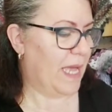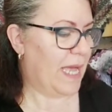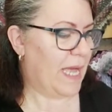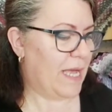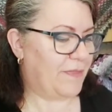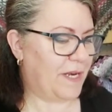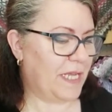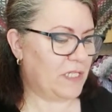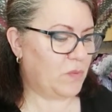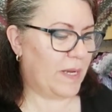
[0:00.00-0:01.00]
The
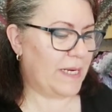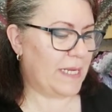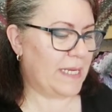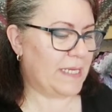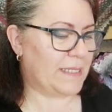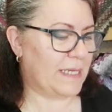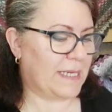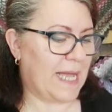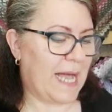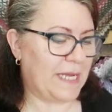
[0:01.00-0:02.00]
next one is a
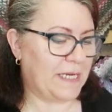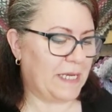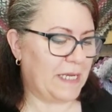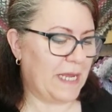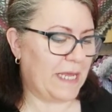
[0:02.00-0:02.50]
cardigan,